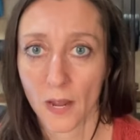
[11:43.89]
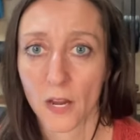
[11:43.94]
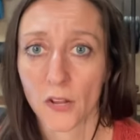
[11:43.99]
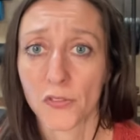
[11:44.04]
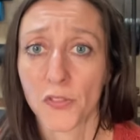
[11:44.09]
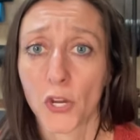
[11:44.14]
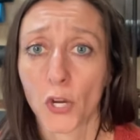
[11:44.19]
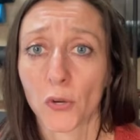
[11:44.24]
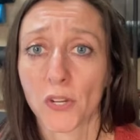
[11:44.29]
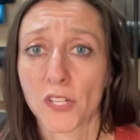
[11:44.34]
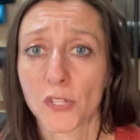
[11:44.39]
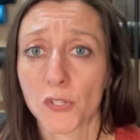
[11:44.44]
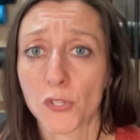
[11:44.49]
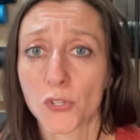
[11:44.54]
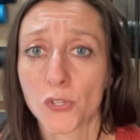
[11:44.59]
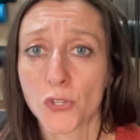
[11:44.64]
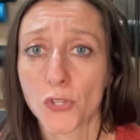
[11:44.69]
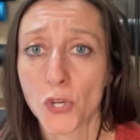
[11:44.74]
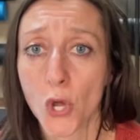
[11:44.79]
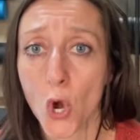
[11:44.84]
And there is
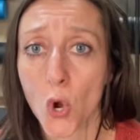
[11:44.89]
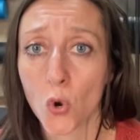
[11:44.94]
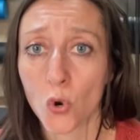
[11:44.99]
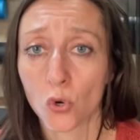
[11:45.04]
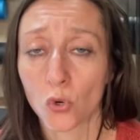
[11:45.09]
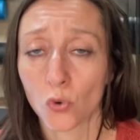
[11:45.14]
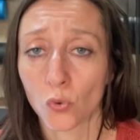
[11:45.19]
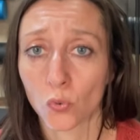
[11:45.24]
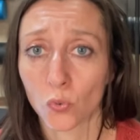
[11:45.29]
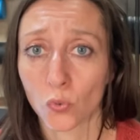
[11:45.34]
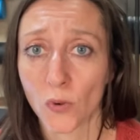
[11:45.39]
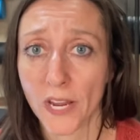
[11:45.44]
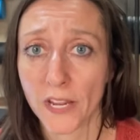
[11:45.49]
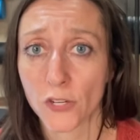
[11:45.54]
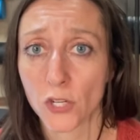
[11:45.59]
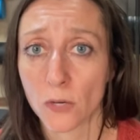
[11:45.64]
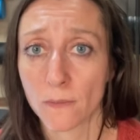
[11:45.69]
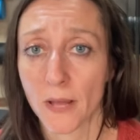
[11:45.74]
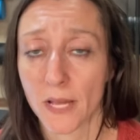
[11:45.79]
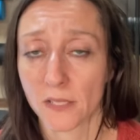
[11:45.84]
no
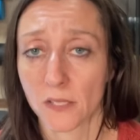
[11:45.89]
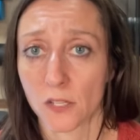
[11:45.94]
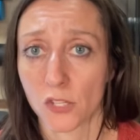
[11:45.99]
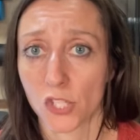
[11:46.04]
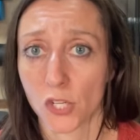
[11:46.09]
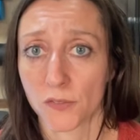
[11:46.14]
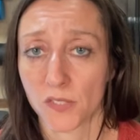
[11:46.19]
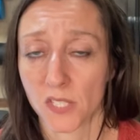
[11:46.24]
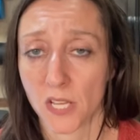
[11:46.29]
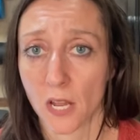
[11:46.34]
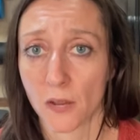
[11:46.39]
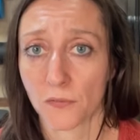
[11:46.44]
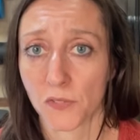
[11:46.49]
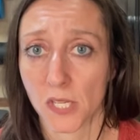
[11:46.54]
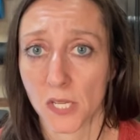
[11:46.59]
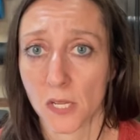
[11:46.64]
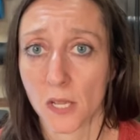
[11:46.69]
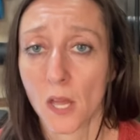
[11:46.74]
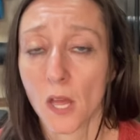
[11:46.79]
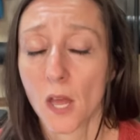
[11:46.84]
greater message of
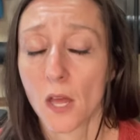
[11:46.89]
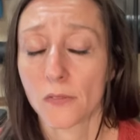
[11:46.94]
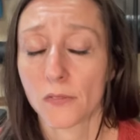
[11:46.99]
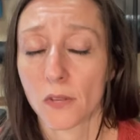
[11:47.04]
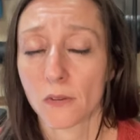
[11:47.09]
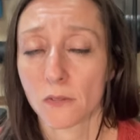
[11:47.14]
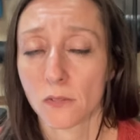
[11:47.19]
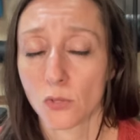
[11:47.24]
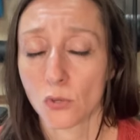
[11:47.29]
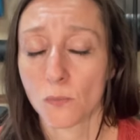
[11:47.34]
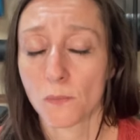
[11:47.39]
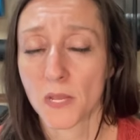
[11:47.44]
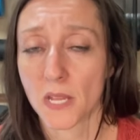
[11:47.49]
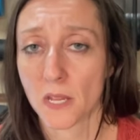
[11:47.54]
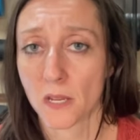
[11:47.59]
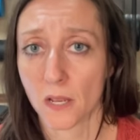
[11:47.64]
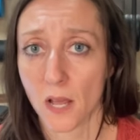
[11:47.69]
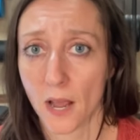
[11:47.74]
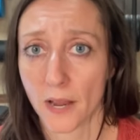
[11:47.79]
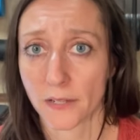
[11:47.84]
safety than you
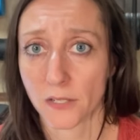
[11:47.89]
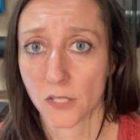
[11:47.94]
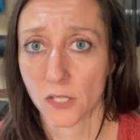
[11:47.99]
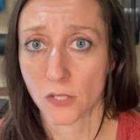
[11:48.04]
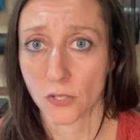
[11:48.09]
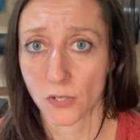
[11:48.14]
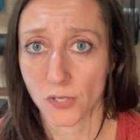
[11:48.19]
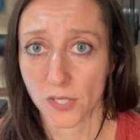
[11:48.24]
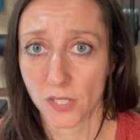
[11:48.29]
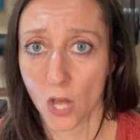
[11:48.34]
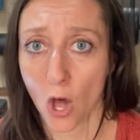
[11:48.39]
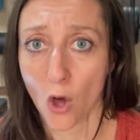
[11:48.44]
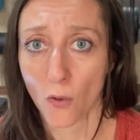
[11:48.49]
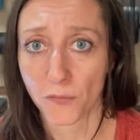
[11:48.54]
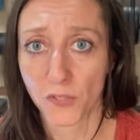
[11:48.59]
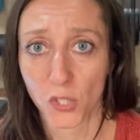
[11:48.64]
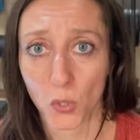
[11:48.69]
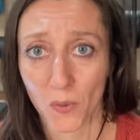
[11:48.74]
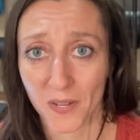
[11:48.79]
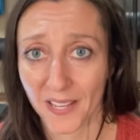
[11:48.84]
being kind to
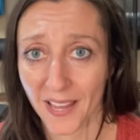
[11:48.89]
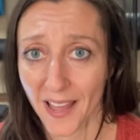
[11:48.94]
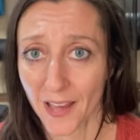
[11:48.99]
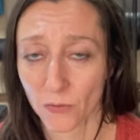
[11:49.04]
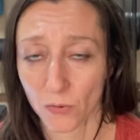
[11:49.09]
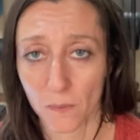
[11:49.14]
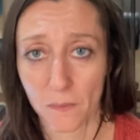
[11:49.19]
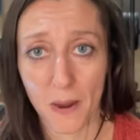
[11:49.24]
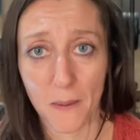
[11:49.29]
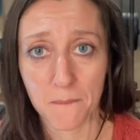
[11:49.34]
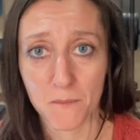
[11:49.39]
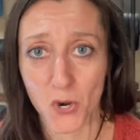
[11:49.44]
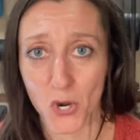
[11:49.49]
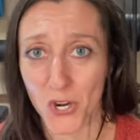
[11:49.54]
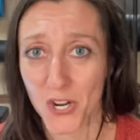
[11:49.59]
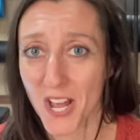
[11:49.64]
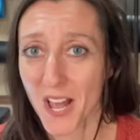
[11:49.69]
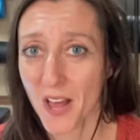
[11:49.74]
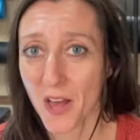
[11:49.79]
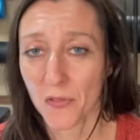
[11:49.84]
yourself. So again,
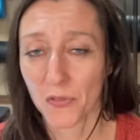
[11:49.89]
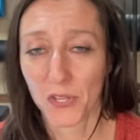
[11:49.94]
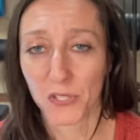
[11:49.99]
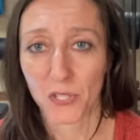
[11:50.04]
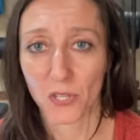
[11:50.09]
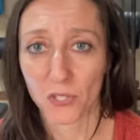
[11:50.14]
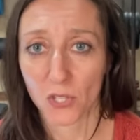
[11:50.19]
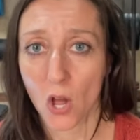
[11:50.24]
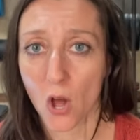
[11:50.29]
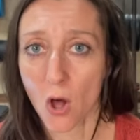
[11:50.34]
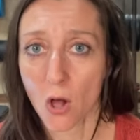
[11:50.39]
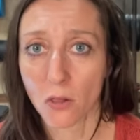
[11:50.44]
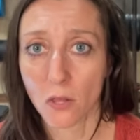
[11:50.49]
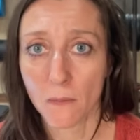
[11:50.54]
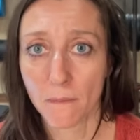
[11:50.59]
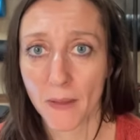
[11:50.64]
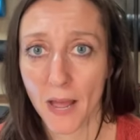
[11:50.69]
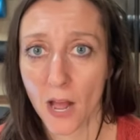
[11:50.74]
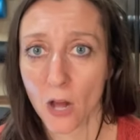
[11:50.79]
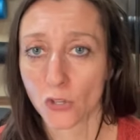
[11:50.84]
remember, this is all
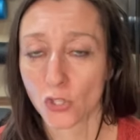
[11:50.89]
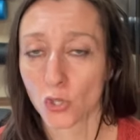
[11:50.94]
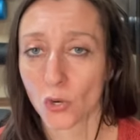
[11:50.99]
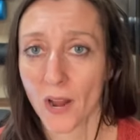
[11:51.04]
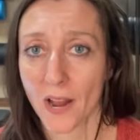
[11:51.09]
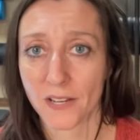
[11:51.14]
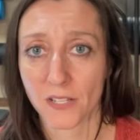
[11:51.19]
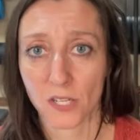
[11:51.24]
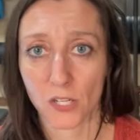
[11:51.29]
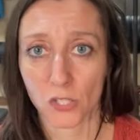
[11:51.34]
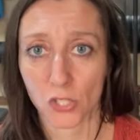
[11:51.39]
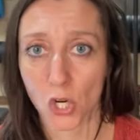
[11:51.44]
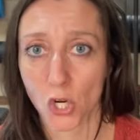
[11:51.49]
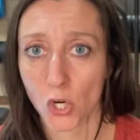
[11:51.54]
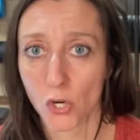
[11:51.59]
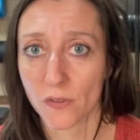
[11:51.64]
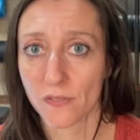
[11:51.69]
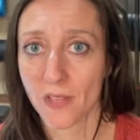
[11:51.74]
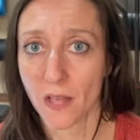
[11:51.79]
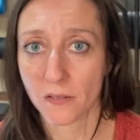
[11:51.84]
about trying to
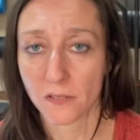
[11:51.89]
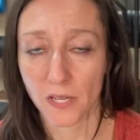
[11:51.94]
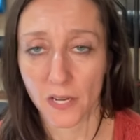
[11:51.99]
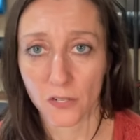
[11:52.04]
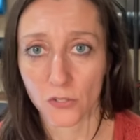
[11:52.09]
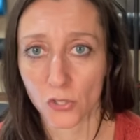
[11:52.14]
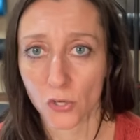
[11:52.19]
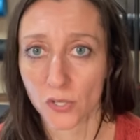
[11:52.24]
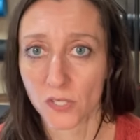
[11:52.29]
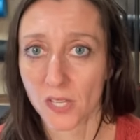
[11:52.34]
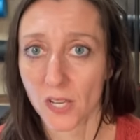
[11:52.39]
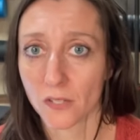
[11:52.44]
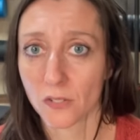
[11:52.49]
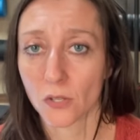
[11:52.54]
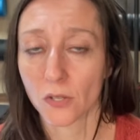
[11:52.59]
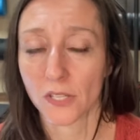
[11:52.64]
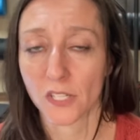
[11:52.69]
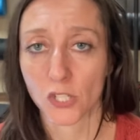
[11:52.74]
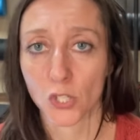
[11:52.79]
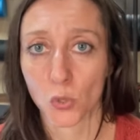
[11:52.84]
turn that danger
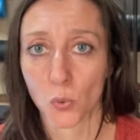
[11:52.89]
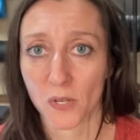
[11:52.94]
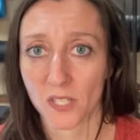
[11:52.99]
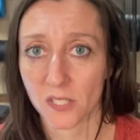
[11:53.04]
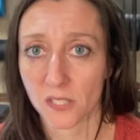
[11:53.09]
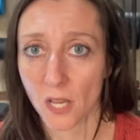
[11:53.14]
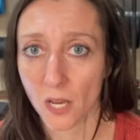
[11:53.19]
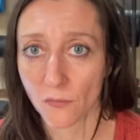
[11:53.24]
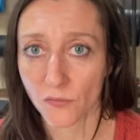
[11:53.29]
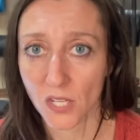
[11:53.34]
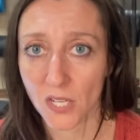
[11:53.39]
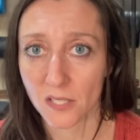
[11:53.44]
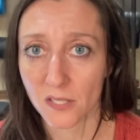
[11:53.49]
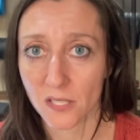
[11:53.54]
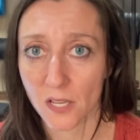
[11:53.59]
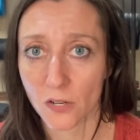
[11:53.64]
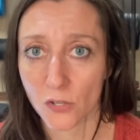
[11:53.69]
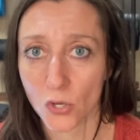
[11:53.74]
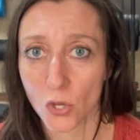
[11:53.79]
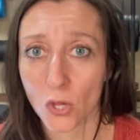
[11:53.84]
signal into a safety
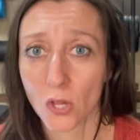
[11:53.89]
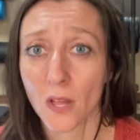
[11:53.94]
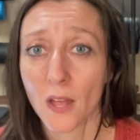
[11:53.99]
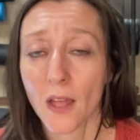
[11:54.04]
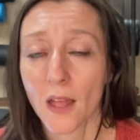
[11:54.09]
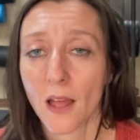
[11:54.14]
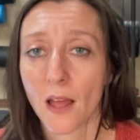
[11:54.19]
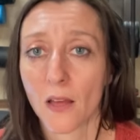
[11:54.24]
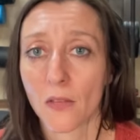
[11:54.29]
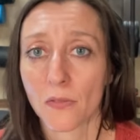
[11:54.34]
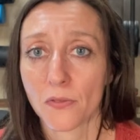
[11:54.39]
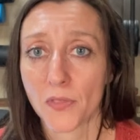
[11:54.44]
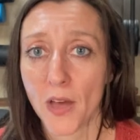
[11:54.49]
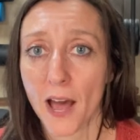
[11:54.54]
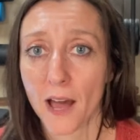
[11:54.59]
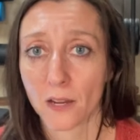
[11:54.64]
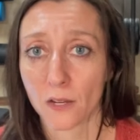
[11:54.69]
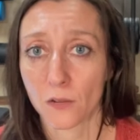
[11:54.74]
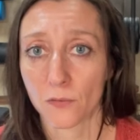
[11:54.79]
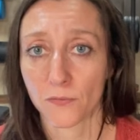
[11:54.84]
signal, and
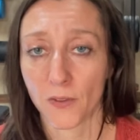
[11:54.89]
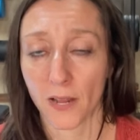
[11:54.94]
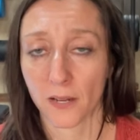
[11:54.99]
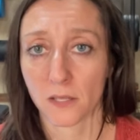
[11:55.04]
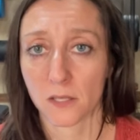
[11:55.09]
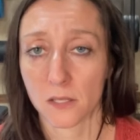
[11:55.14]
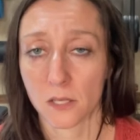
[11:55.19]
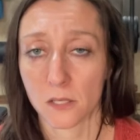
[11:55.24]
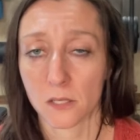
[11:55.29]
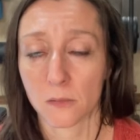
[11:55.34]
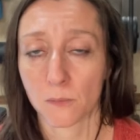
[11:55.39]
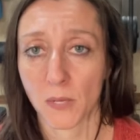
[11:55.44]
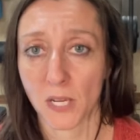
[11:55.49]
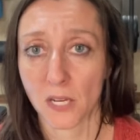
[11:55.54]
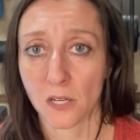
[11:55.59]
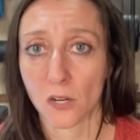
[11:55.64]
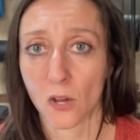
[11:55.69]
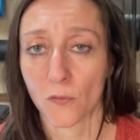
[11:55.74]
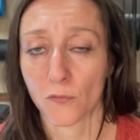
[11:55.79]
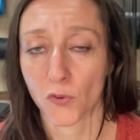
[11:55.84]
that affects the
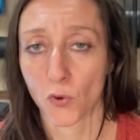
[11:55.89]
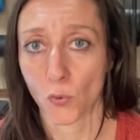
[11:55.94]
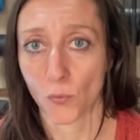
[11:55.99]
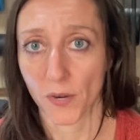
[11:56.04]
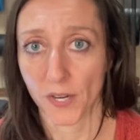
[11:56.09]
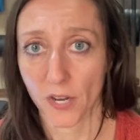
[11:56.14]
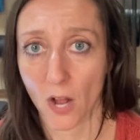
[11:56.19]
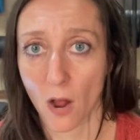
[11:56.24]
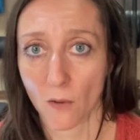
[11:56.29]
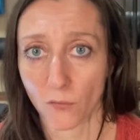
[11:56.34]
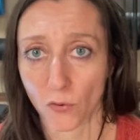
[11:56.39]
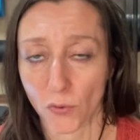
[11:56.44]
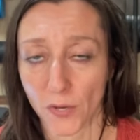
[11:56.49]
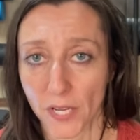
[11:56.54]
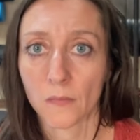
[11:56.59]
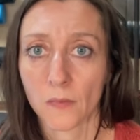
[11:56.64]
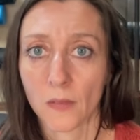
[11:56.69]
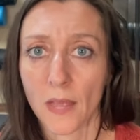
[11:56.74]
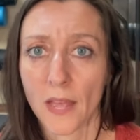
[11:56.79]
speed of your recovery.